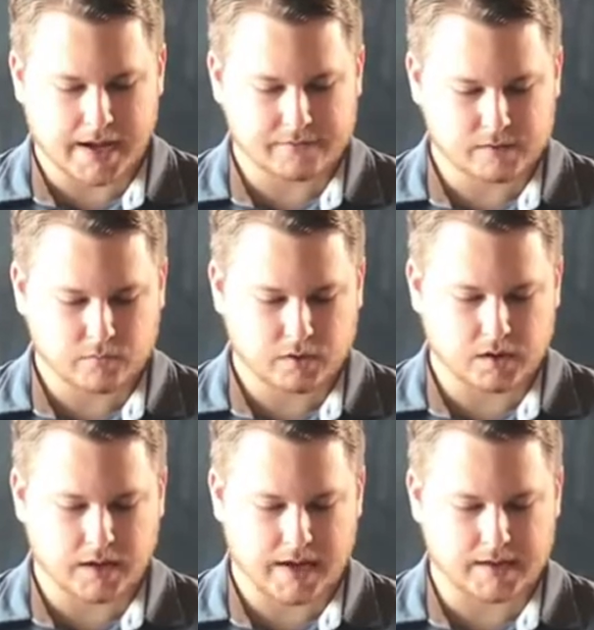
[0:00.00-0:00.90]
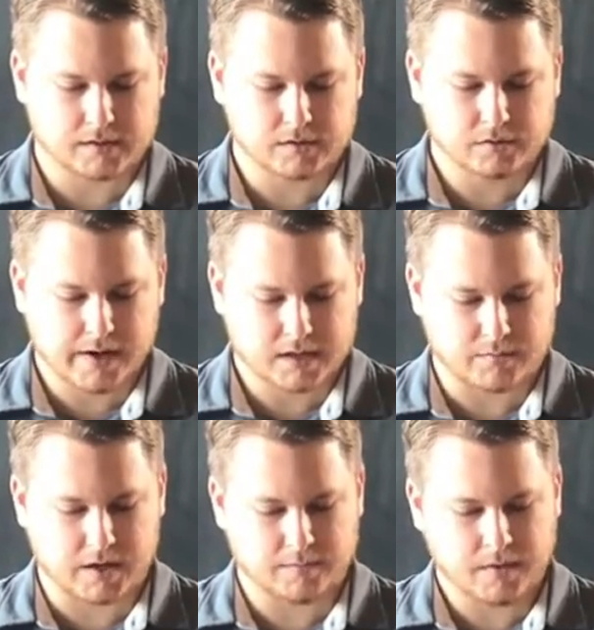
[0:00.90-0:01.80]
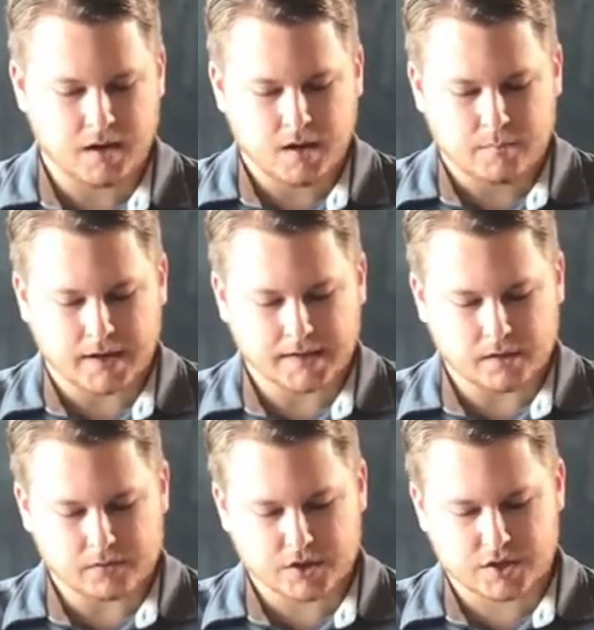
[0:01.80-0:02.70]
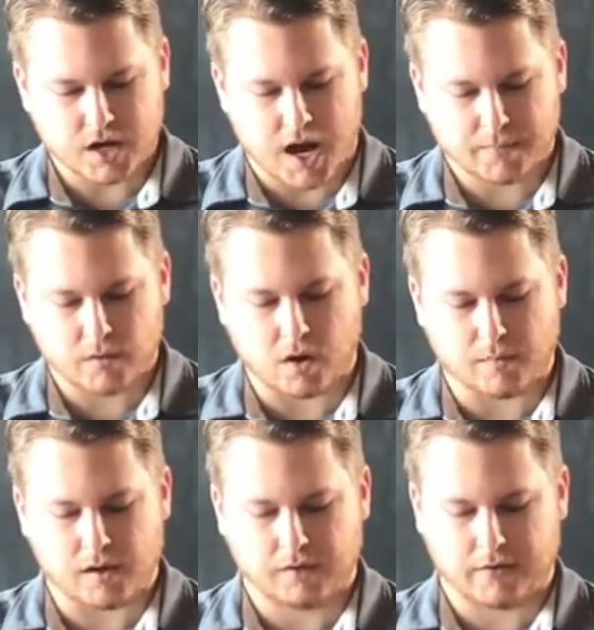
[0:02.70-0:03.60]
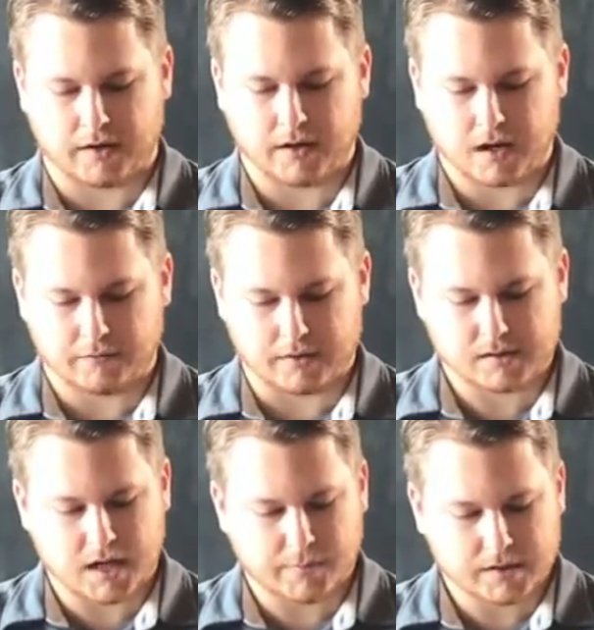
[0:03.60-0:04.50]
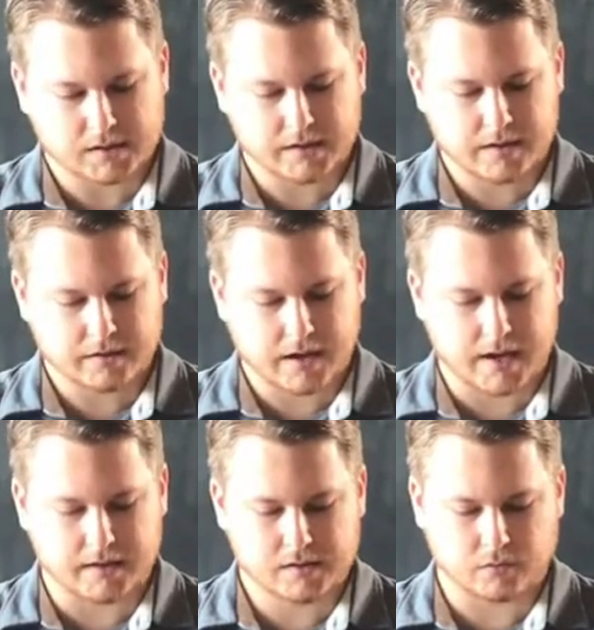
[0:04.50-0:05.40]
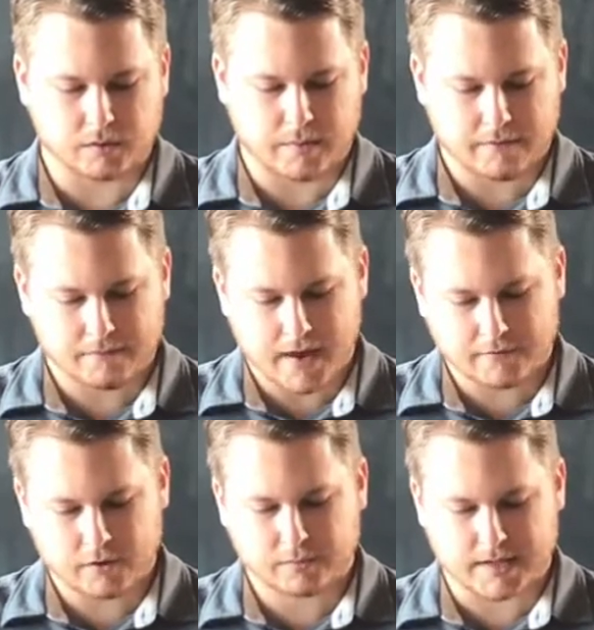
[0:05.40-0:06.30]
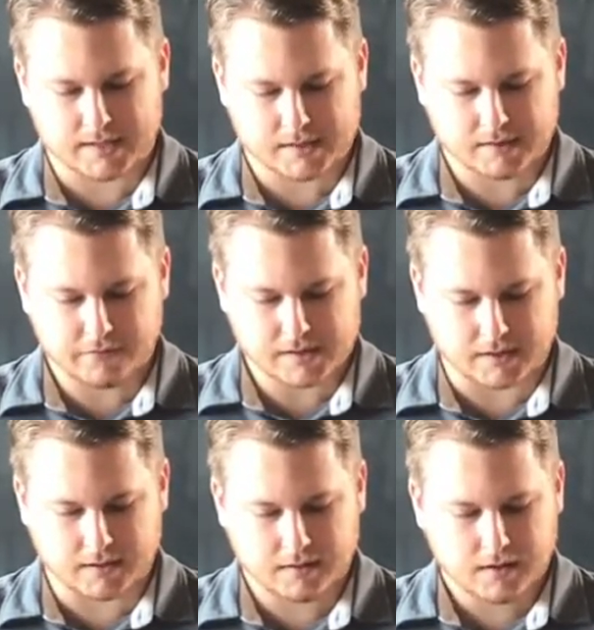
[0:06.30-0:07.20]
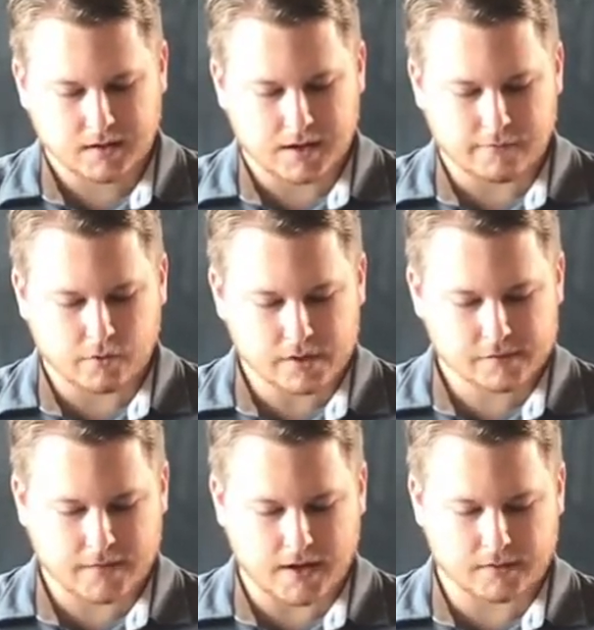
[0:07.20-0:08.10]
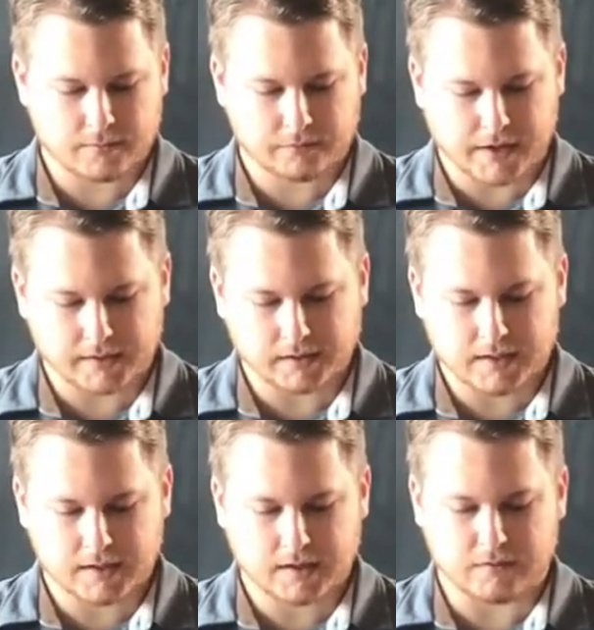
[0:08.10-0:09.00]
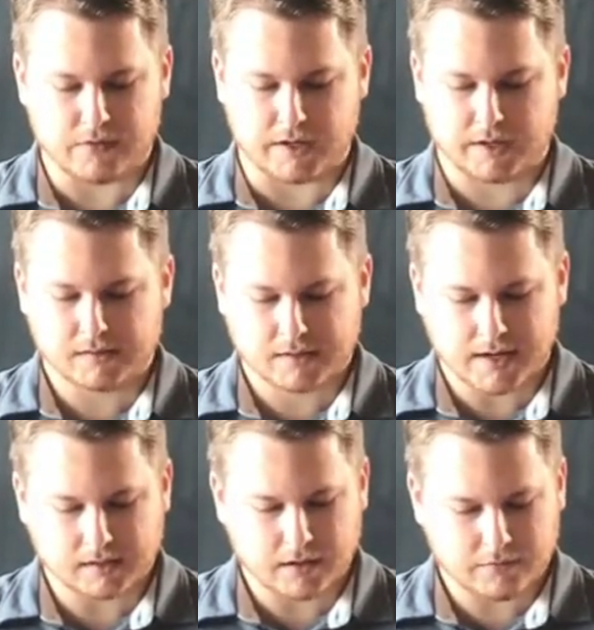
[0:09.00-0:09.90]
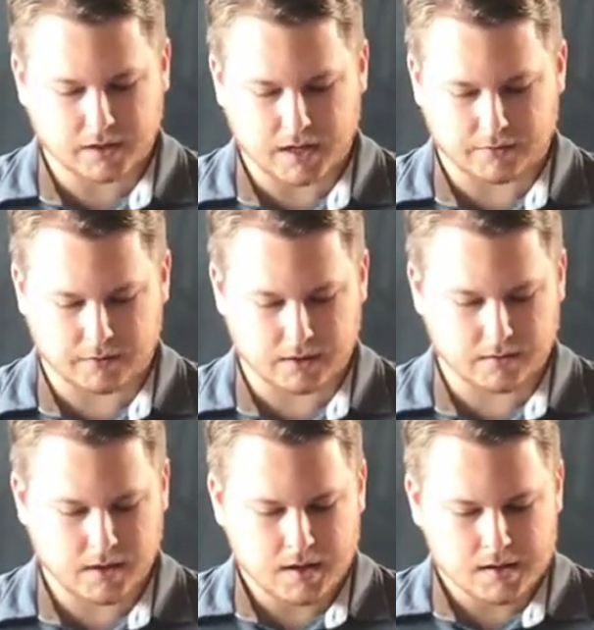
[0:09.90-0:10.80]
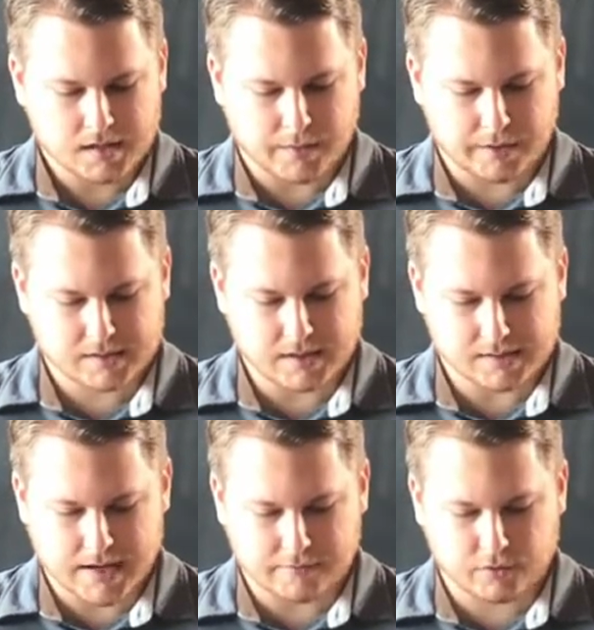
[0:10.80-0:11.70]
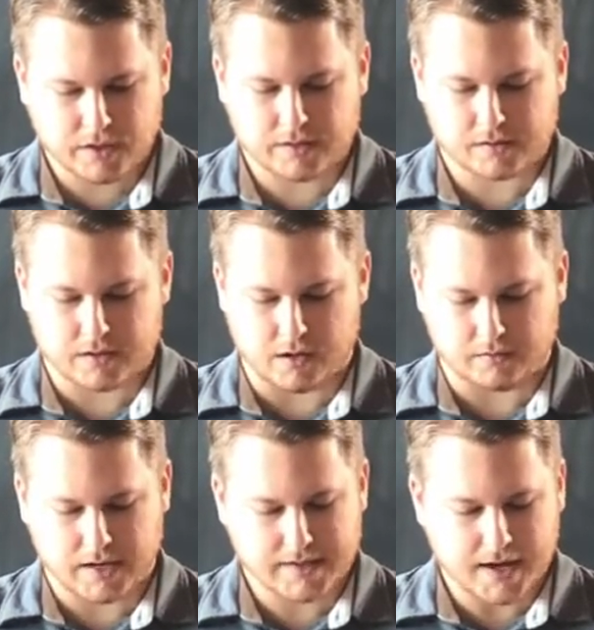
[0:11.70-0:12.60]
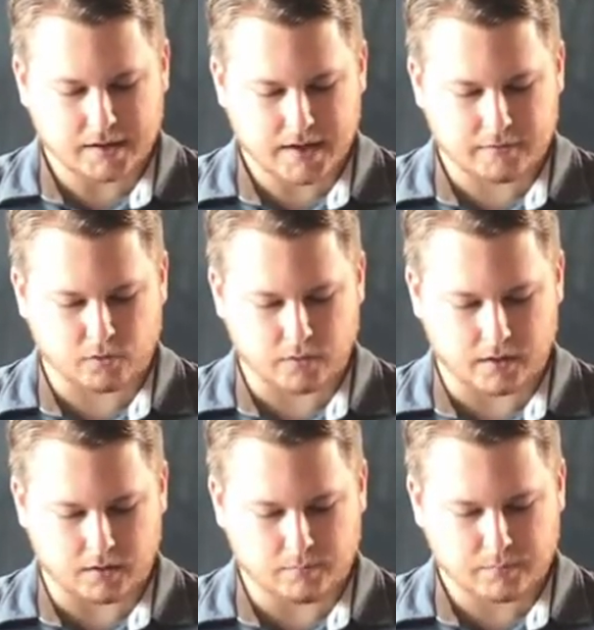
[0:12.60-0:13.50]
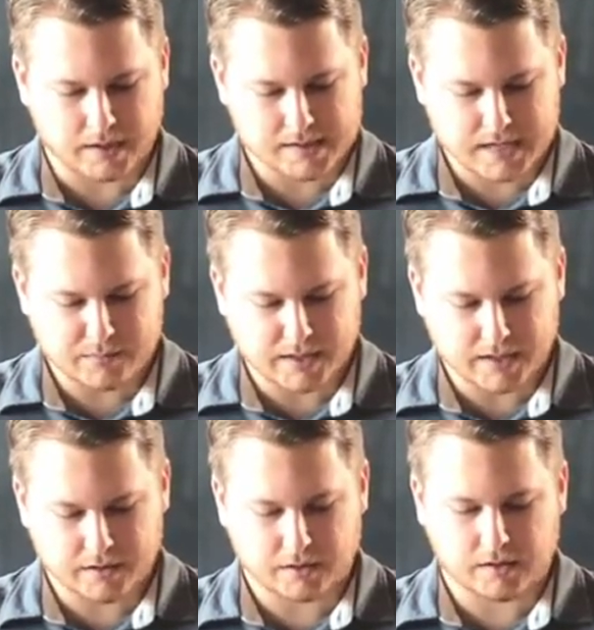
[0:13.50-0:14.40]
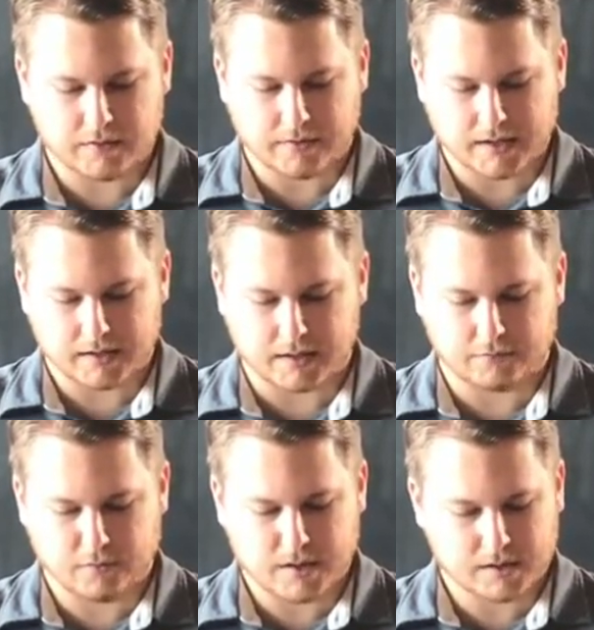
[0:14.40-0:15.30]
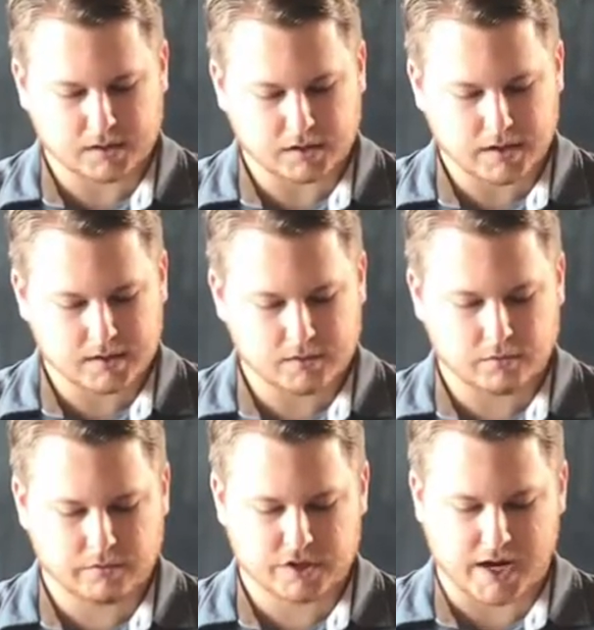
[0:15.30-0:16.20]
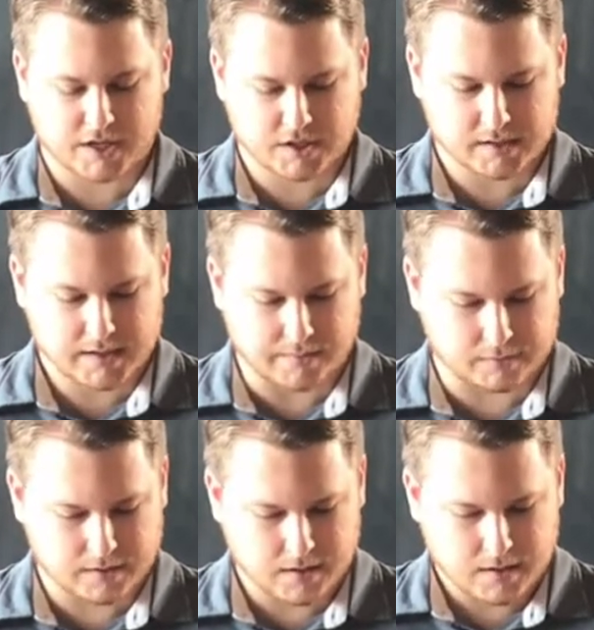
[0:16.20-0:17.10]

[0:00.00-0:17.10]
have someone on hand to direct me. But I don't shop at Walmart very often. Starbucks, on the other hand, is one of my favorite places to visit. I've always found them friendly and convenient, and I love the coffee. Starbucks doesn't have greeters though, and I doubt it ever will, but it seemed like a good enough idea for me to turn it into a rejection attempt.